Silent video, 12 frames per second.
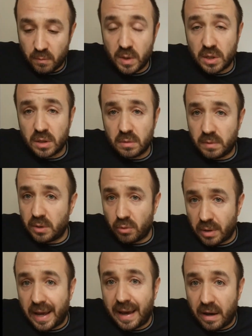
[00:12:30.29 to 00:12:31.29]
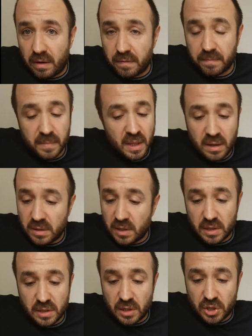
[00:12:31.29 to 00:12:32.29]
which we don't have.
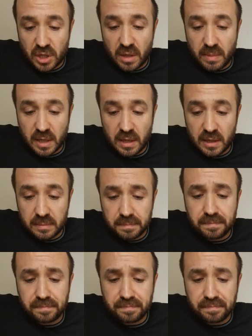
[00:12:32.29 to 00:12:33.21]
This is a shame again.